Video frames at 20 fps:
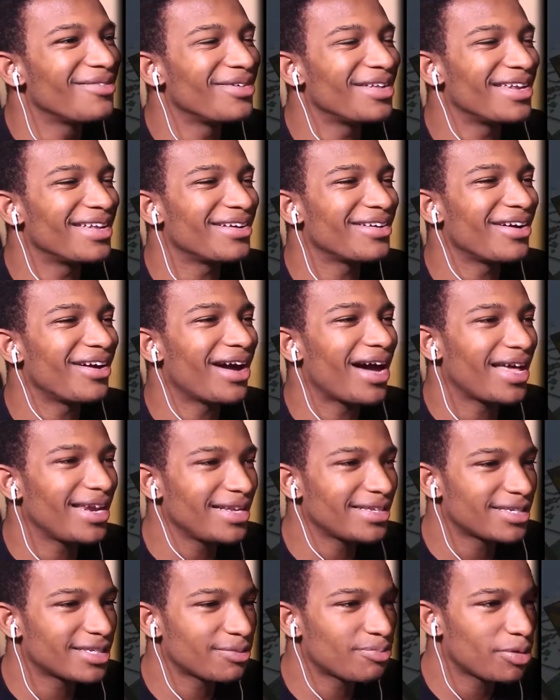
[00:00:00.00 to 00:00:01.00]
Wait a minute, I
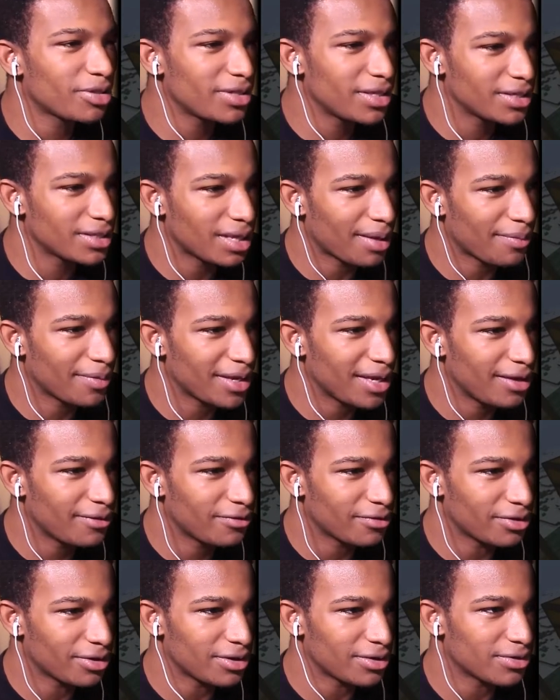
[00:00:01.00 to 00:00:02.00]
need to split these up
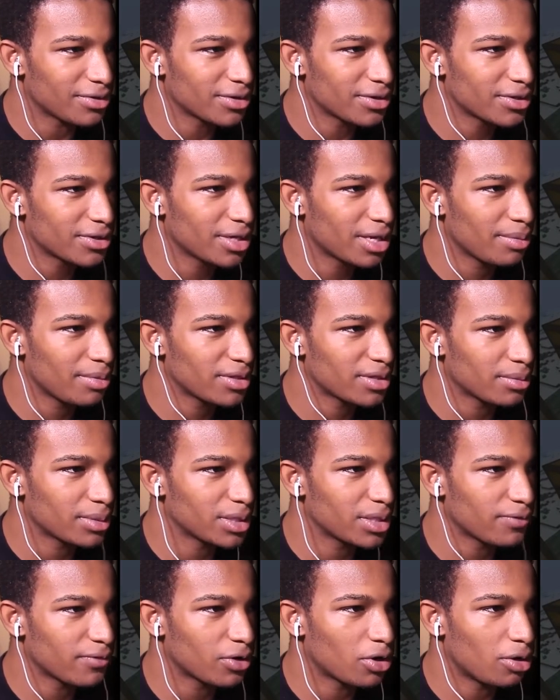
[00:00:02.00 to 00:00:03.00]
evenly, so this is gonna be
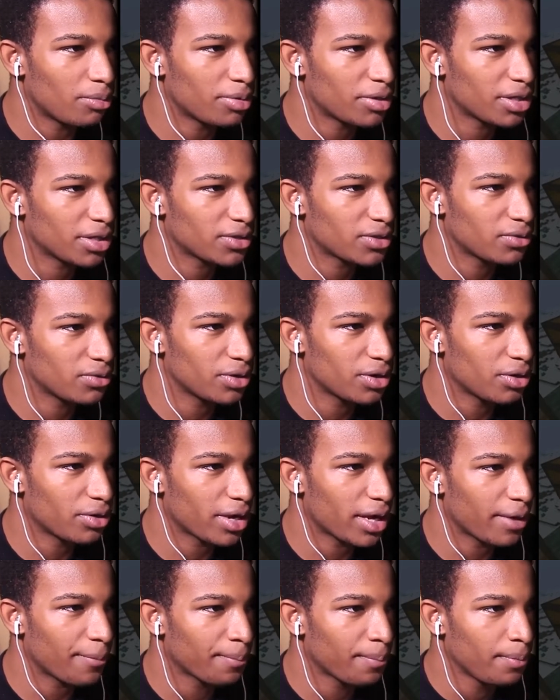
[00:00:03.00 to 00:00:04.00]
somewhat difficult, but let's do it.
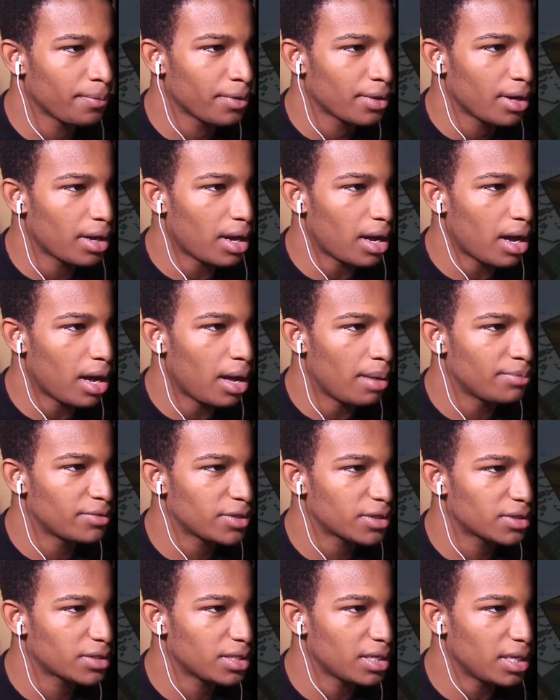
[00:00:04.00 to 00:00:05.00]
Okay, um,
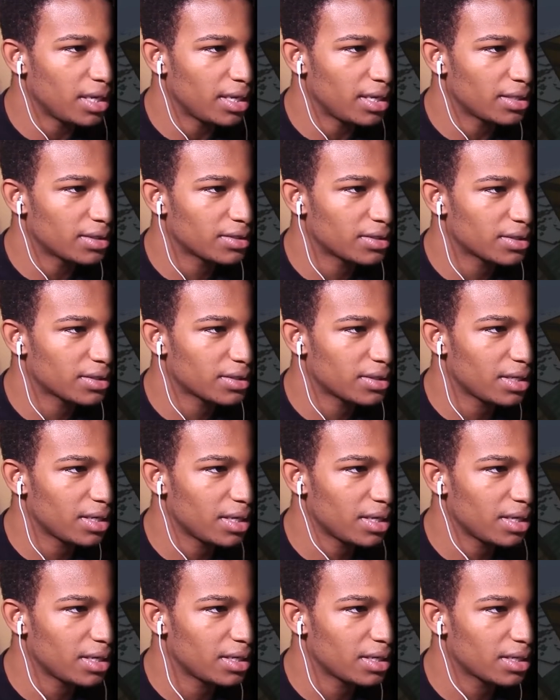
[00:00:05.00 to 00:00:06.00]
16,
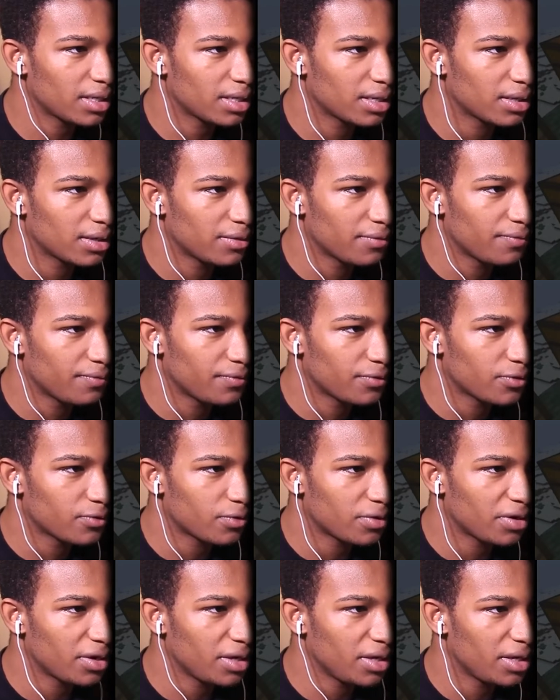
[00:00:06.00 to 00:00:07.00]
16,
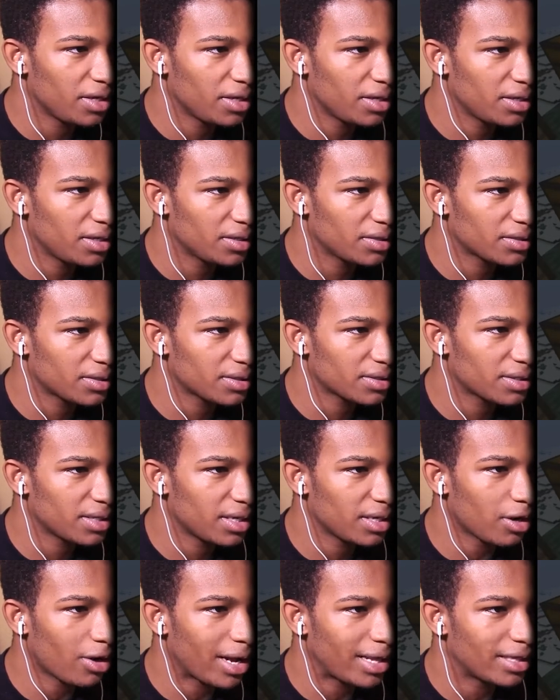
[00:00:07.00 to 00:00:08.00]
20,
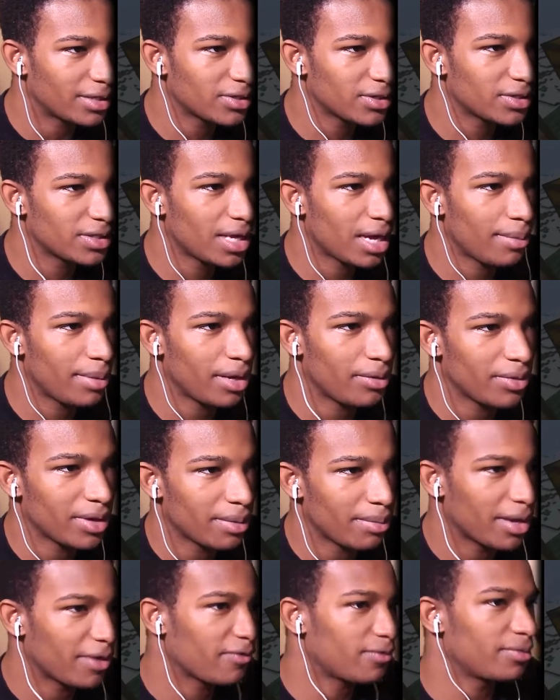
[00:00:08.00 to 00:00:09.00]
16. All right, let's just see how many we
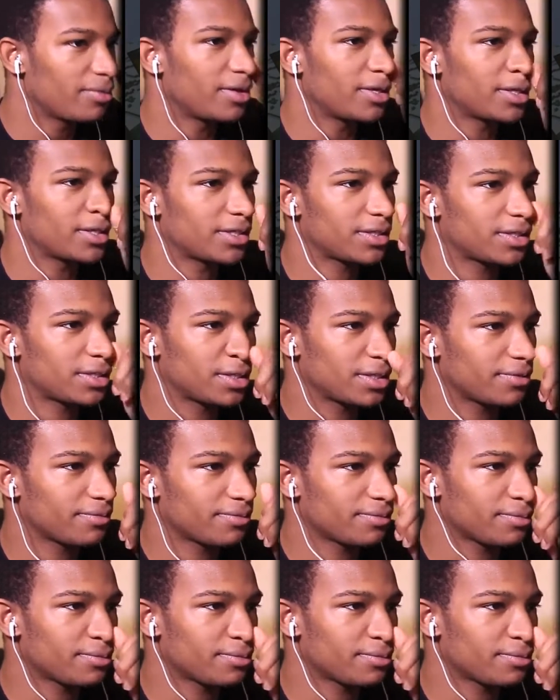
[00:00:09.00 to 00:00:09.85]
can make from this.